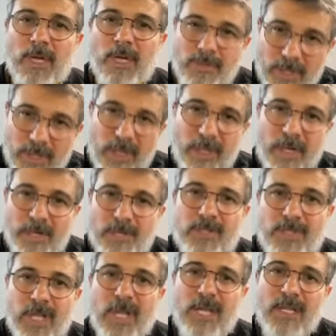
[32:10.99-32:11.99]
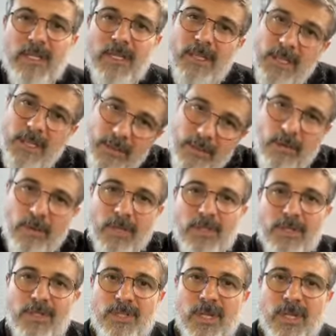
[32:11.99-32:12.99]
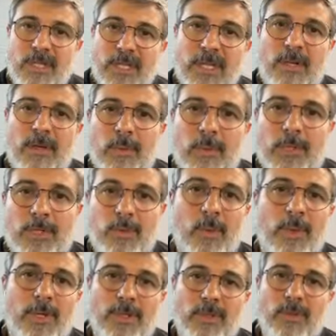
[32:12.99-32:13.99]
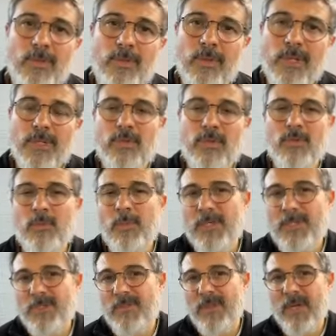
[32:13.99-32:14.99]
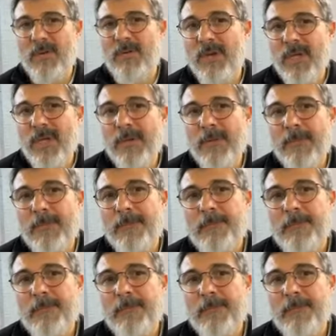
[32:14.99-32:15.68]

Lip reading: Try to understand, and then you can decide later what you want to do, right? Too much of that, right?